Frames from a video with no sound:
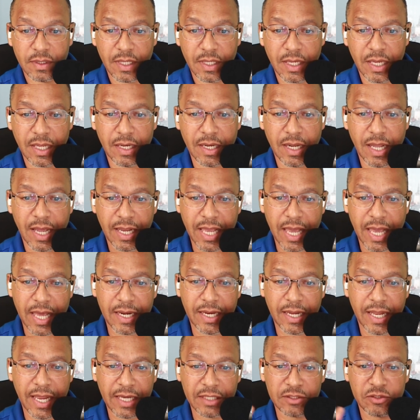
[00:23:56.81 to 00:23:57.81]
And I got
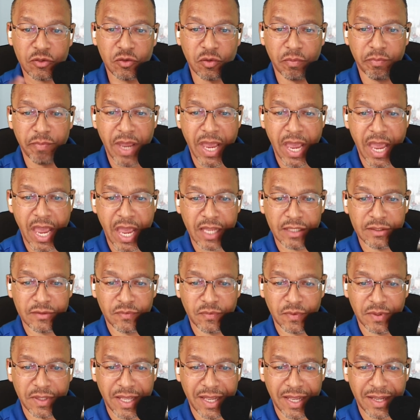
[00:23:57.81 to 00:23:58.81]
an extra badge
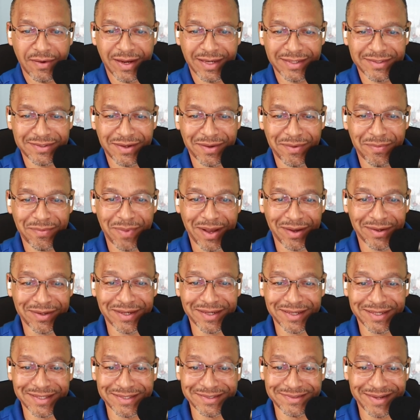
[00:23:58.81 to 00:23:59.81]
for that, right? Talk about
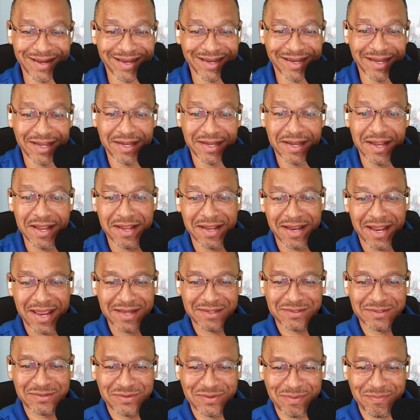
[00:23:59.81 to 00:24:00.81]
cookies, right?
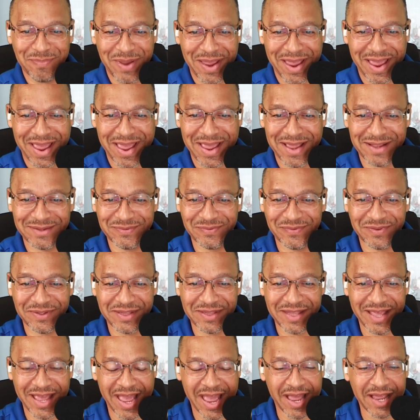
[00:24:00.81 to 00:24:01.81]
Extra badge for
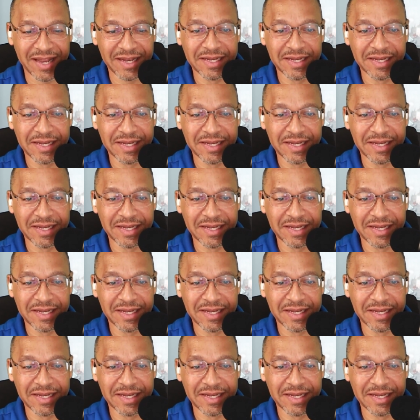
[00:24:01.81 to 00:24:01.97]
that.